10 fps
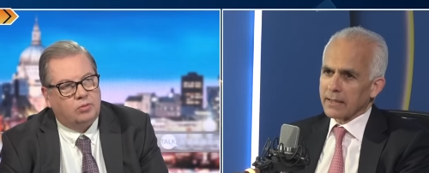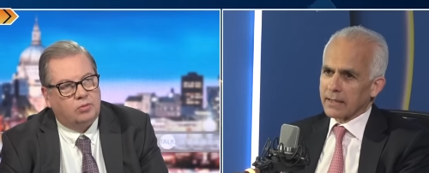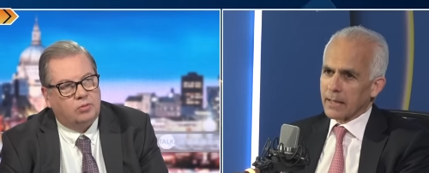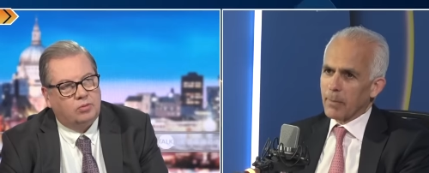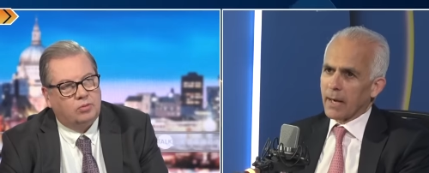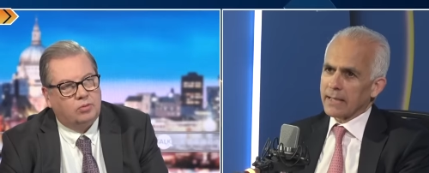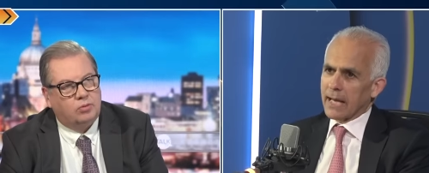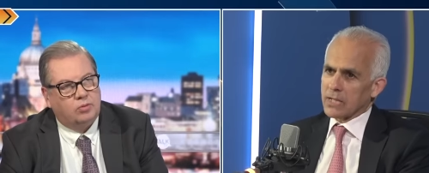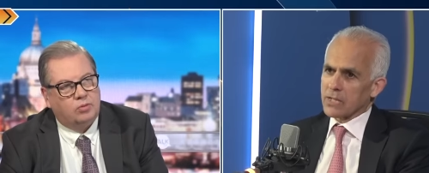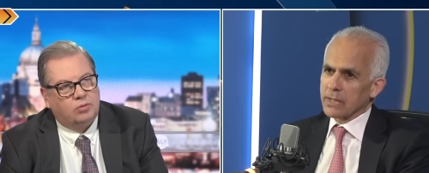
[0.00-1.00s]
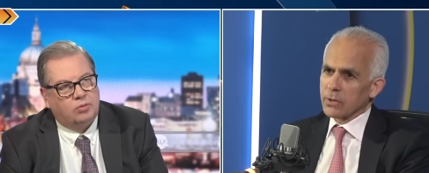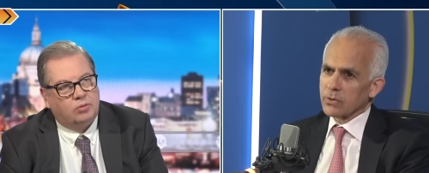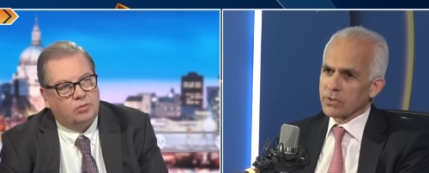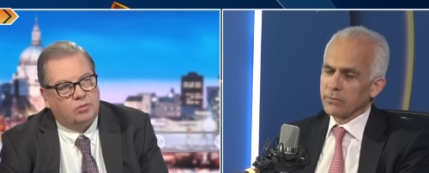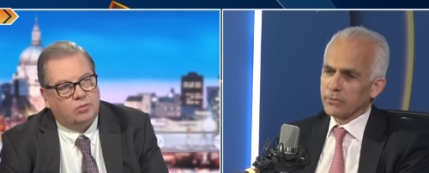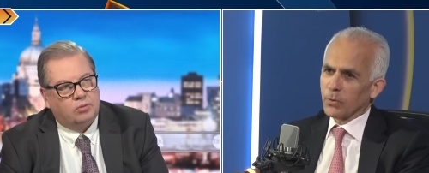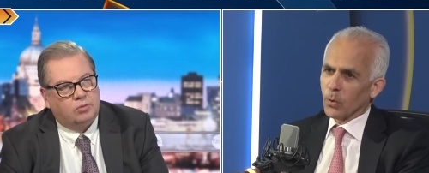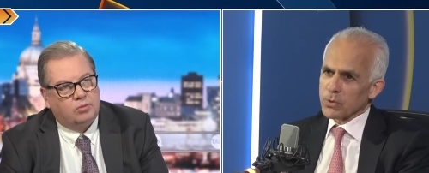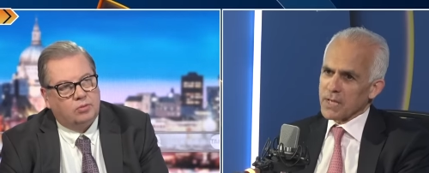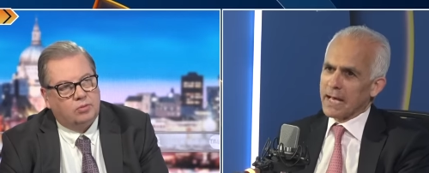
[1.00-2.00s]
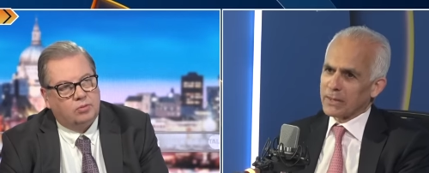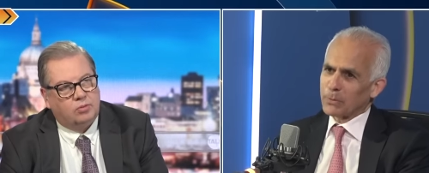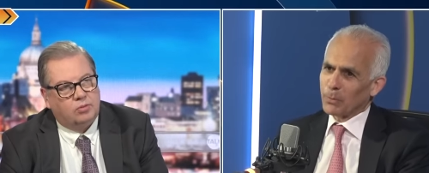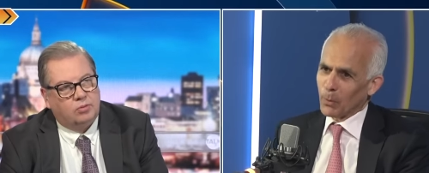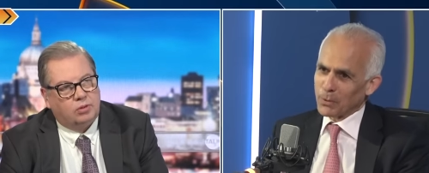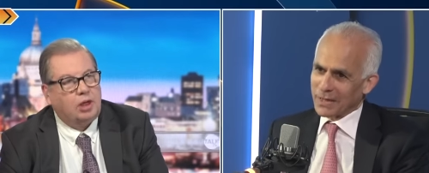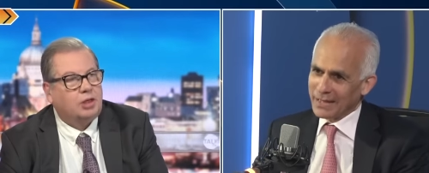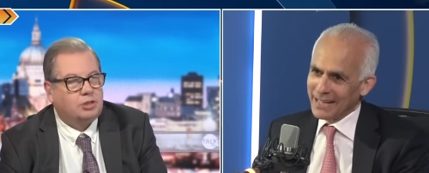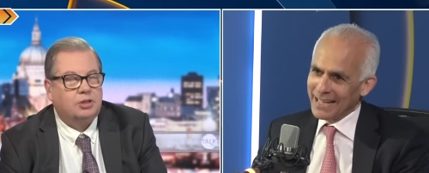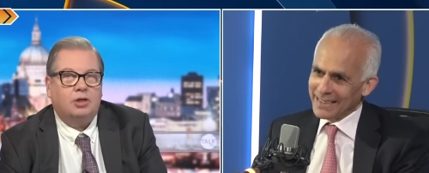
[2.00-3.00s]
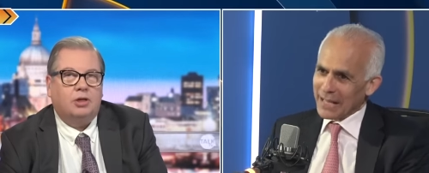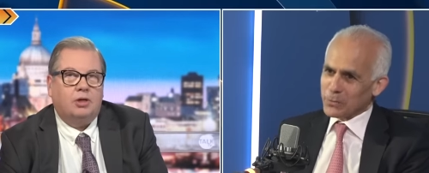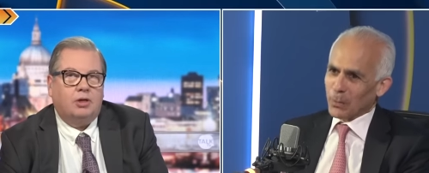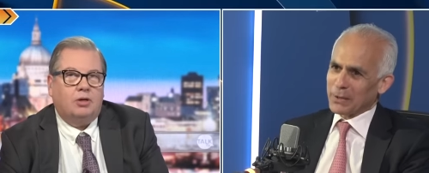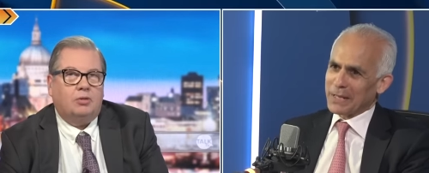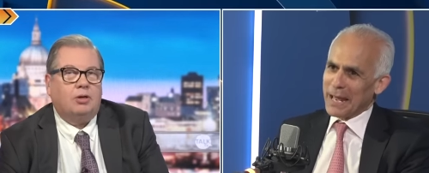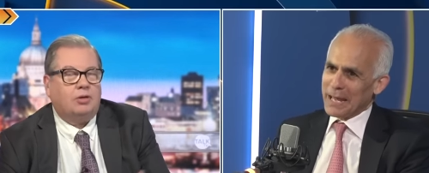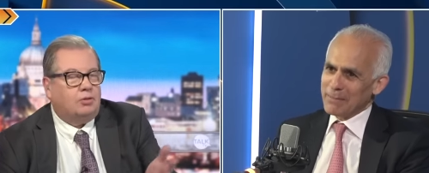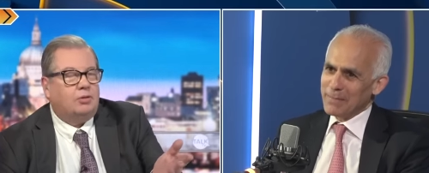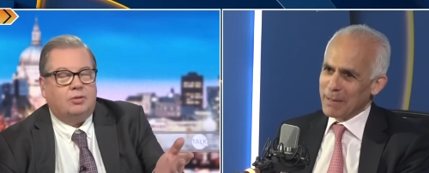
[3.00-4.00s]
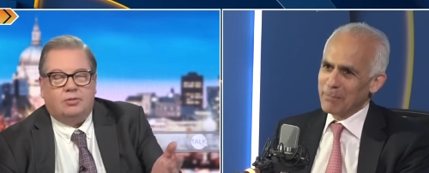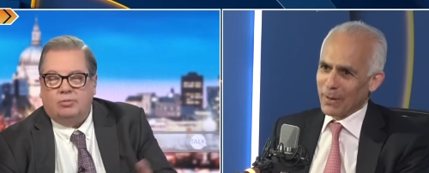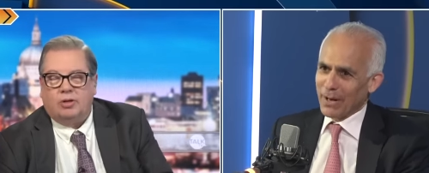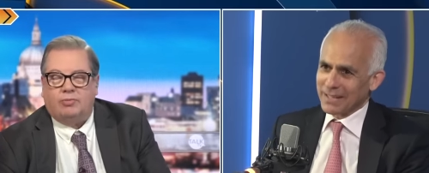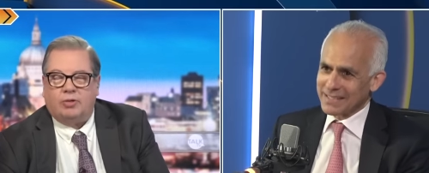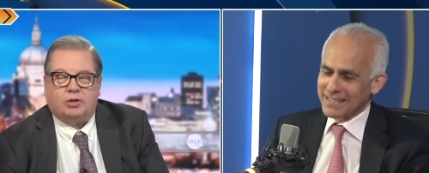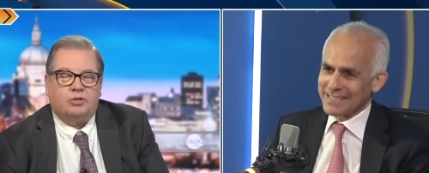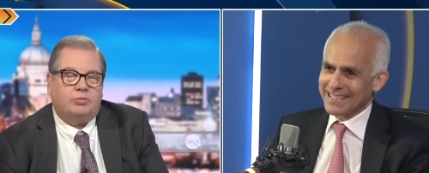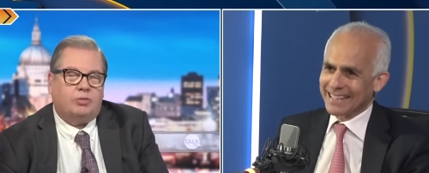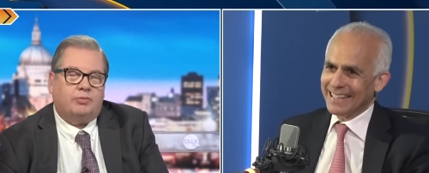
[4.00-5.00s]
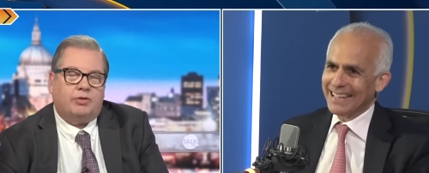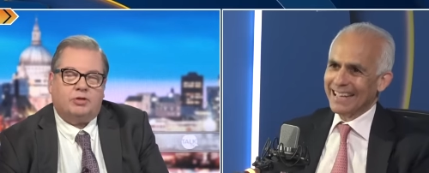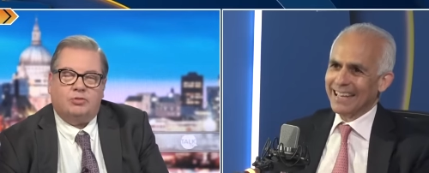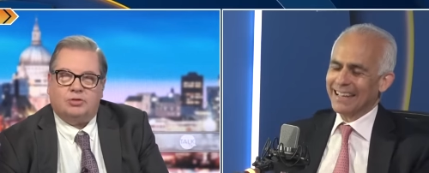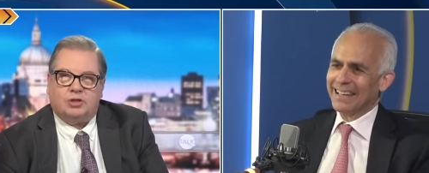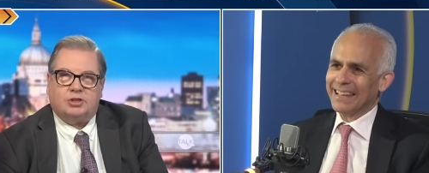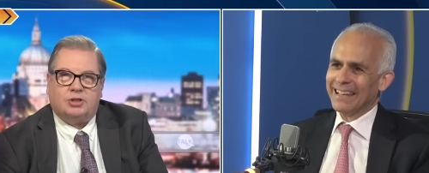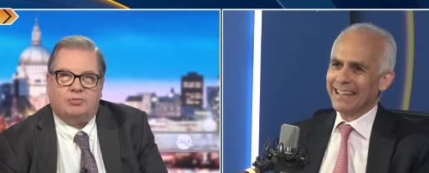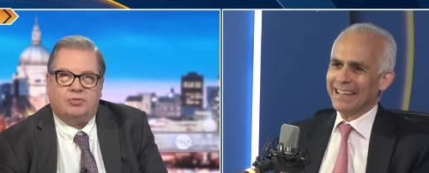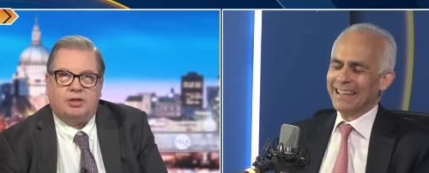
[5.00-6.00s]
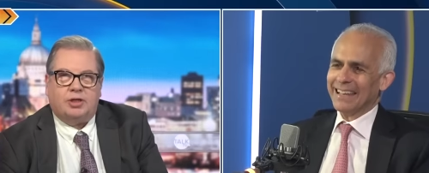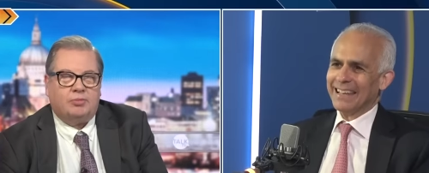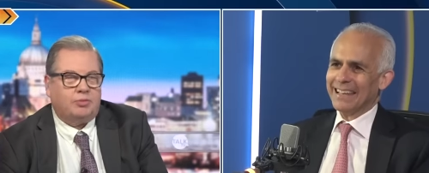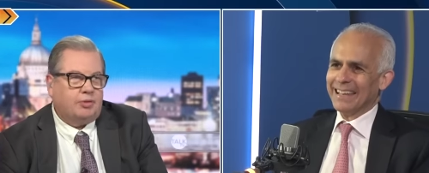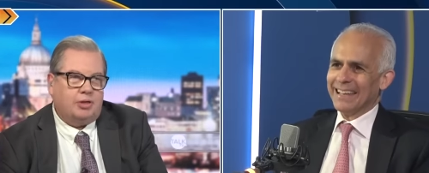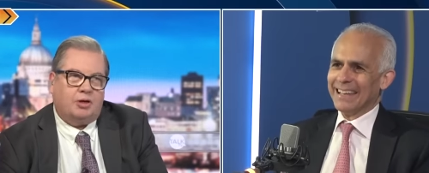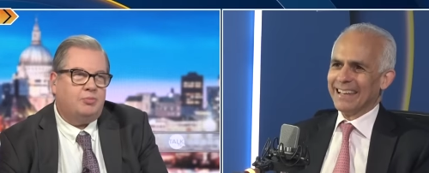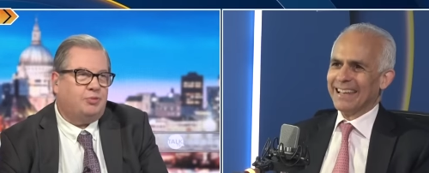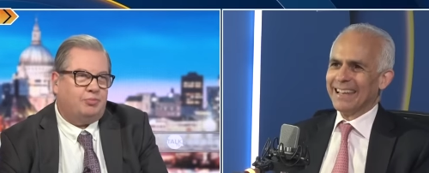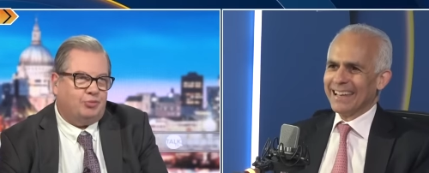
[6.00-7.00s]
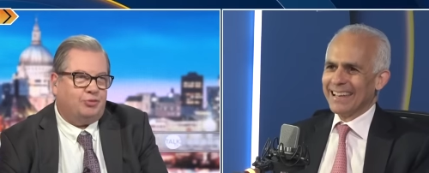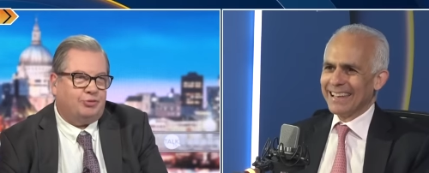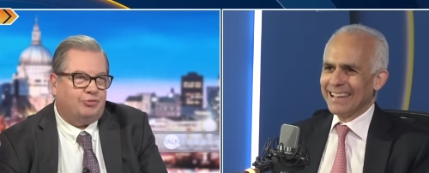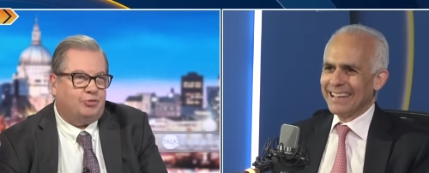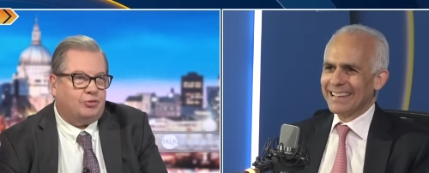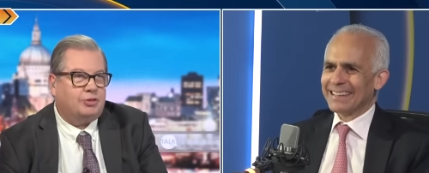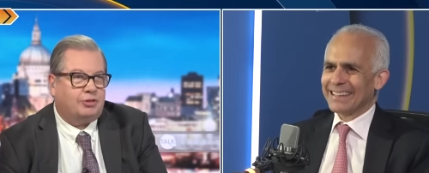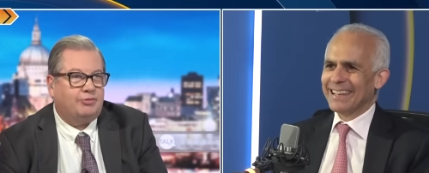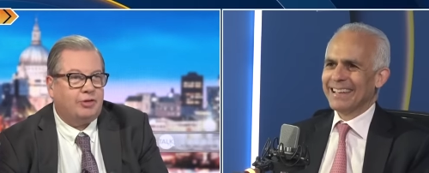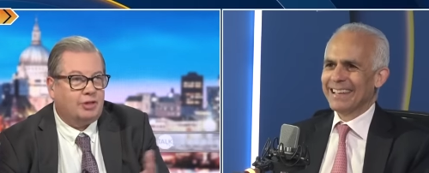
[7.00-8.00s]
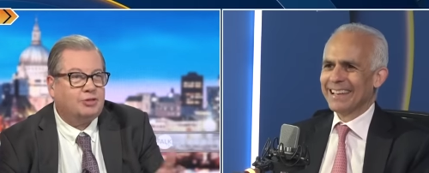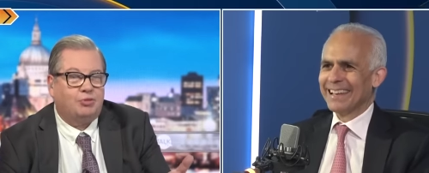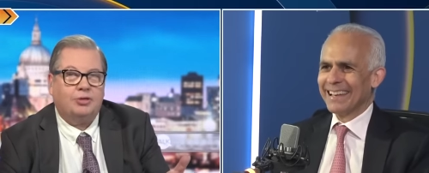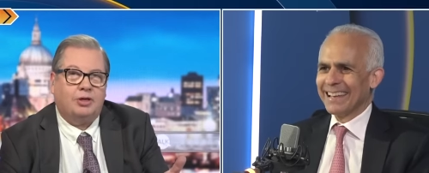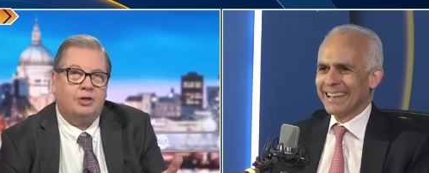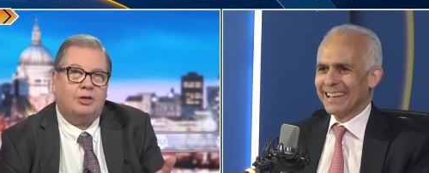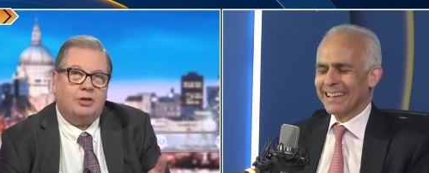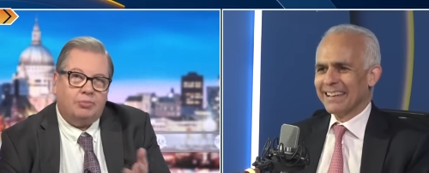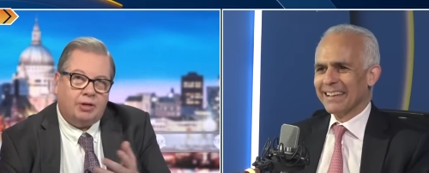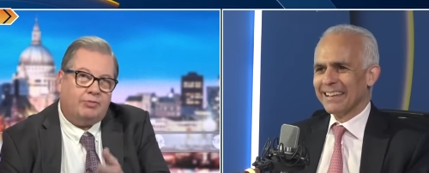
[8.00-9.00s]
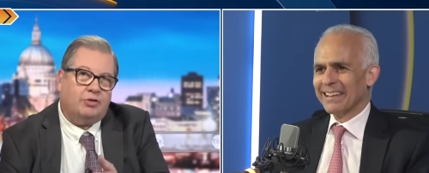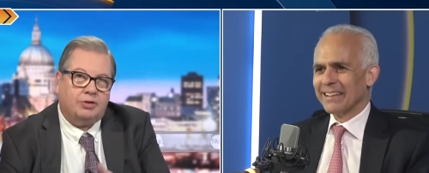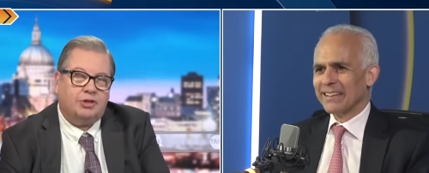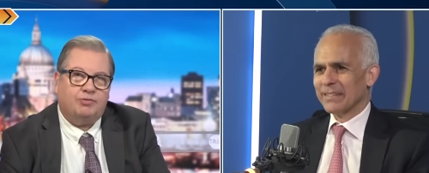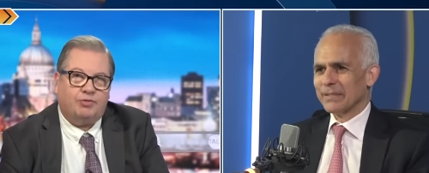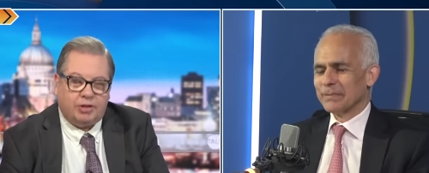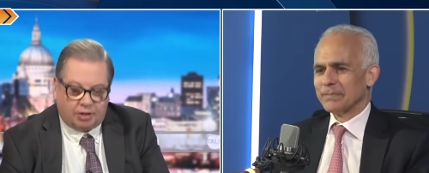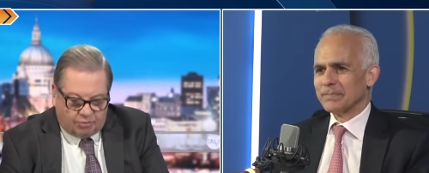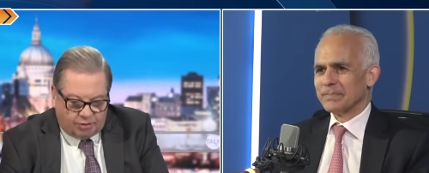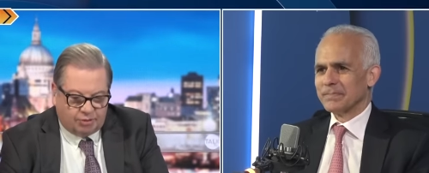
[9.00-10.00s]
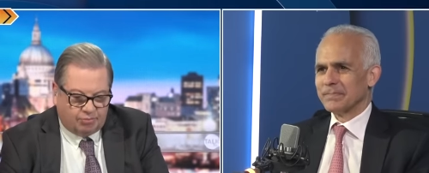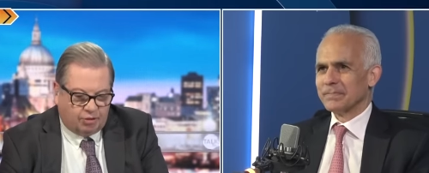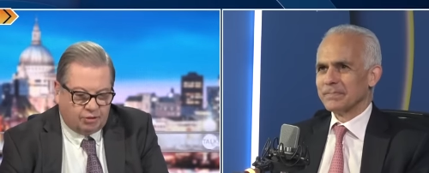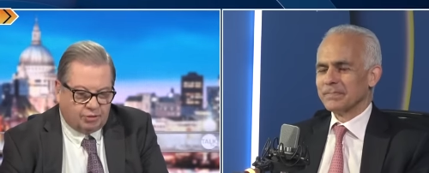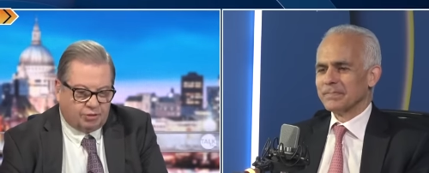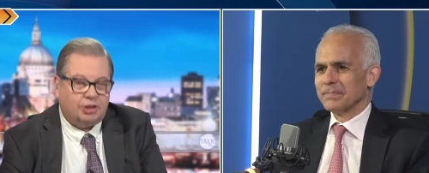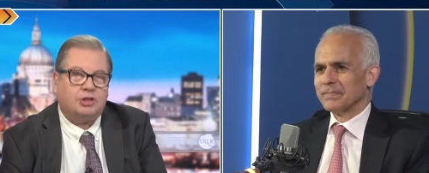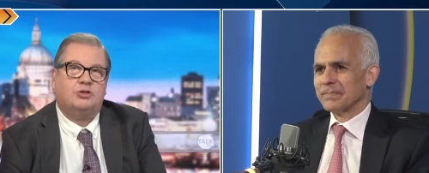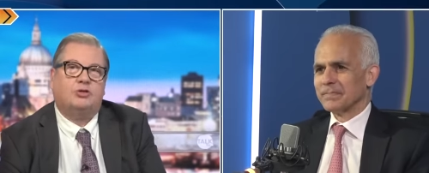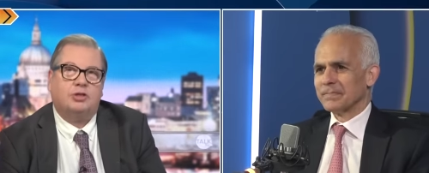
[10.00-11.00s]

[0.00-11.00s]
Speaker 1: that they might actually use some force at the border. Yes. That's what the name well, implies, one doesn't call, it? One of
Speaker 2: our callers yesterday renamed them the Open Border Force because, in fact, that's what they are. But have a look at this video that's emerged on TikTok,